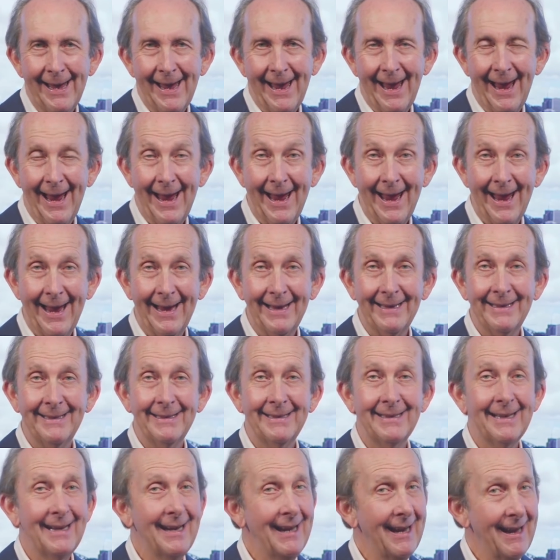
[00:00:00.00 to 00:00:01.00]

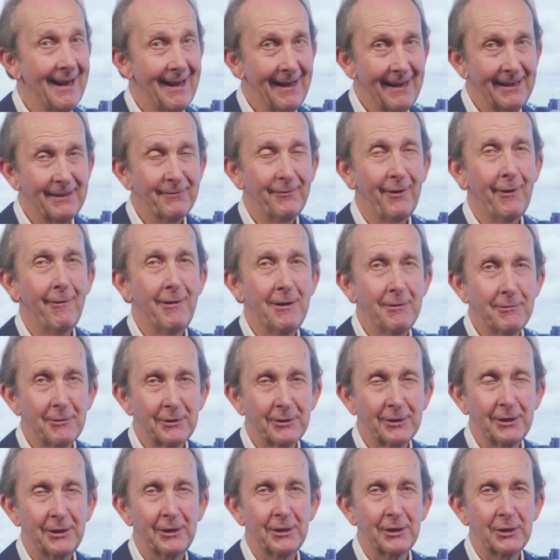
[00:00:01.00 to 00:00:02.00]
and it's very
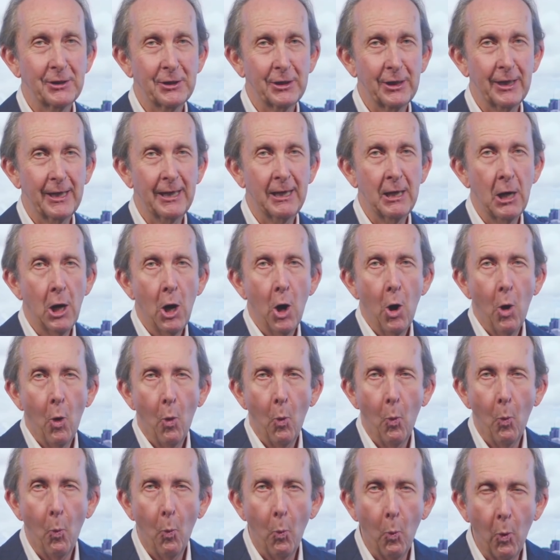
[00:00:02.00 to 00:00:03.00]
interesting to see
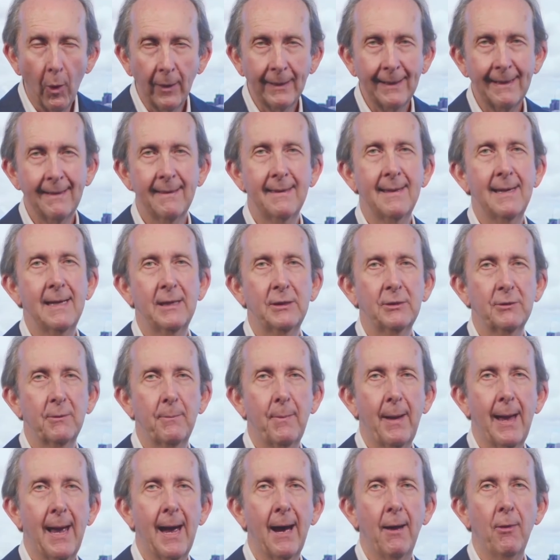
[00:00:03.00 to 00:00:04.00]
what he thinks
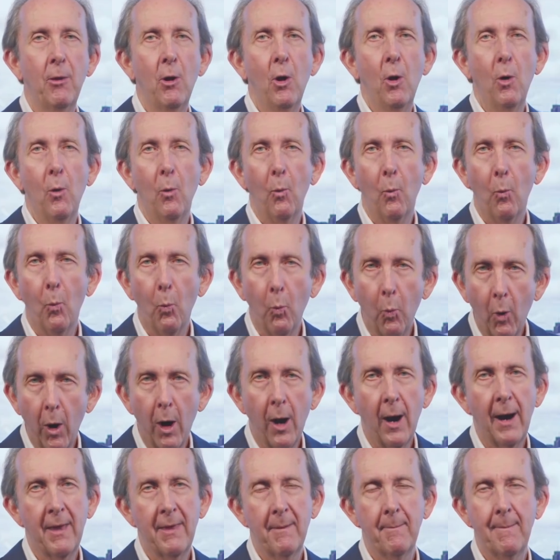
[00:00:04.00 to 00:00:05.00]
about
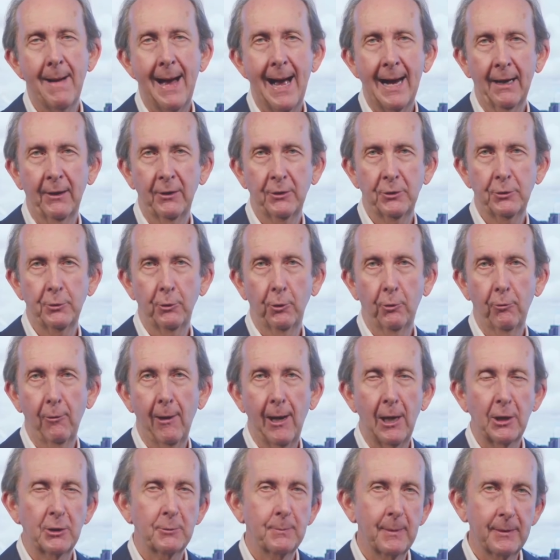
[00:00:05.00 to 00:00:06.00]
why the market should
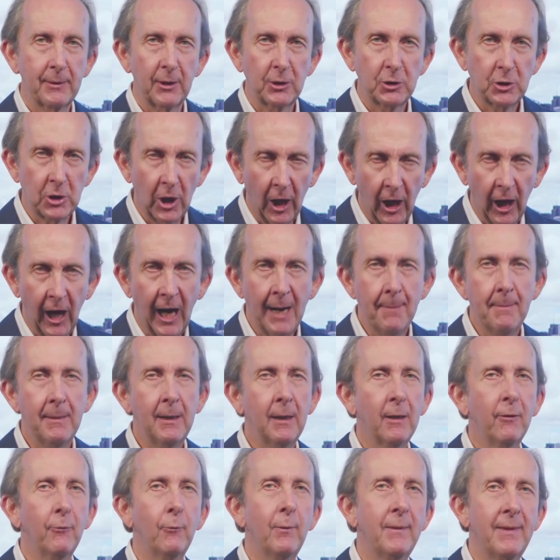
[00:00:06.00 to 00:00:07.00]
crash. But the
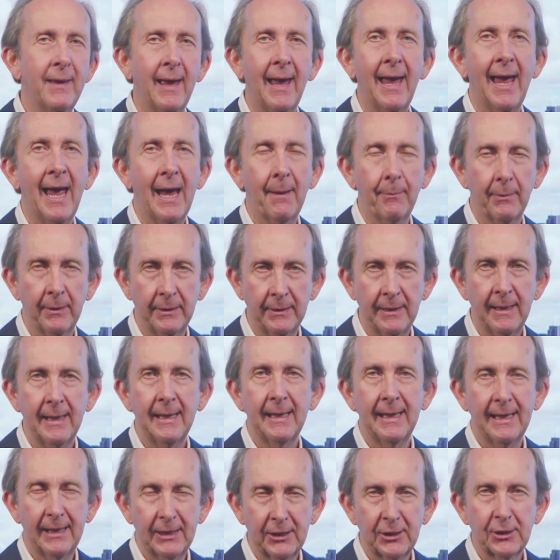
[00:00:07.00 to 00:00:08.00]
timing of when that happened
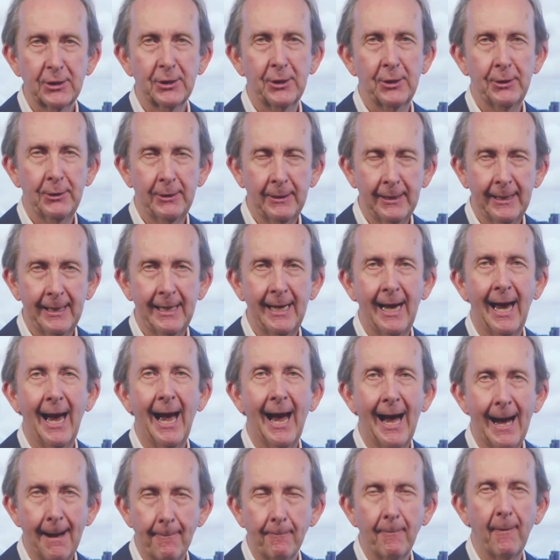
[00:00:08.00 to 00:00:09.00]
is certainly
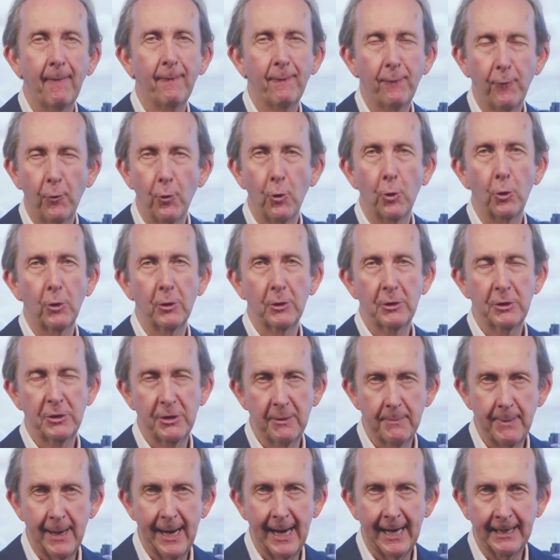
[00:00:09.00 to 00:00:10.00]
up for
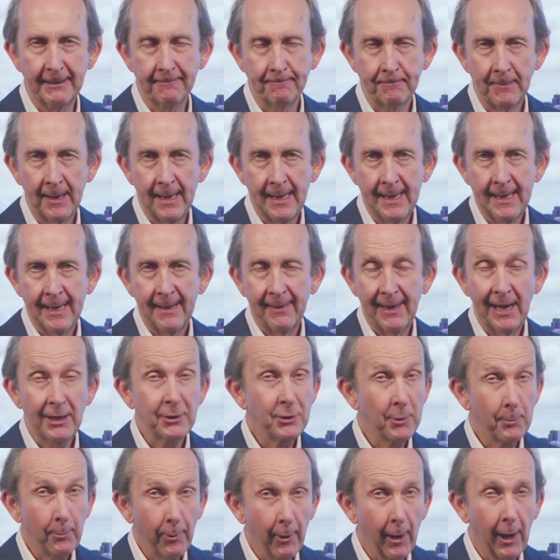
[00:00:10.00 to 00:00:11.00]
debate. That's
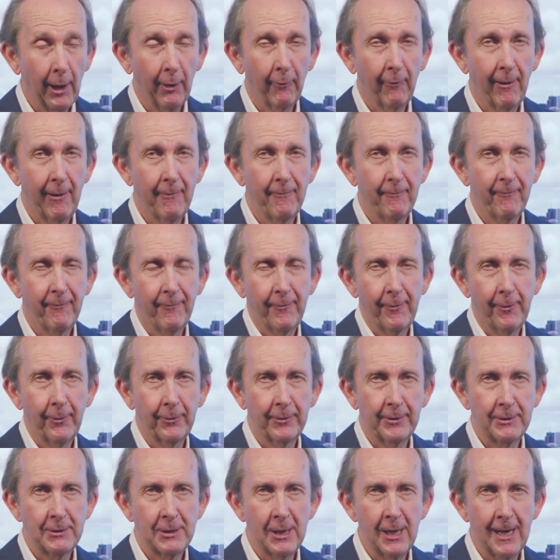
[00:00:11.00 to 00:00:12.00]
the program for
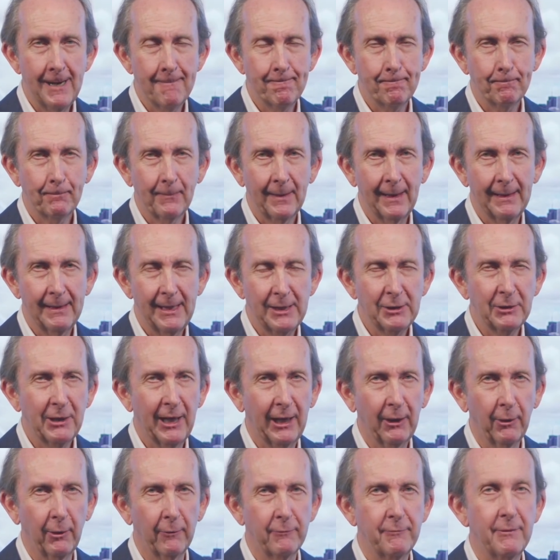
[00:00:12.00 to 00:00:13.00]
tonight. Let's
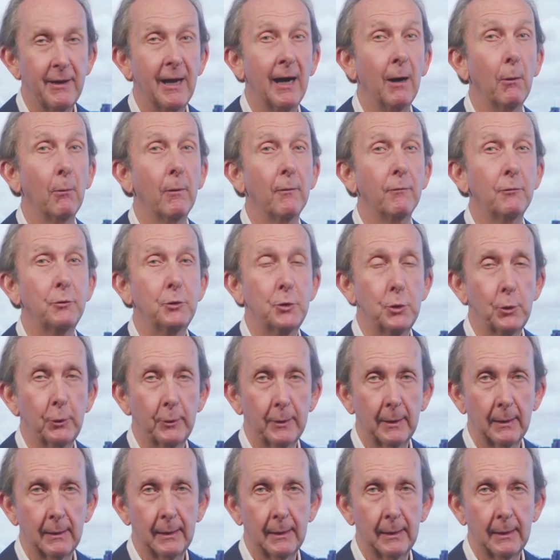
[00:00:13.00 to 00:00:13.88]
kick off now with Julia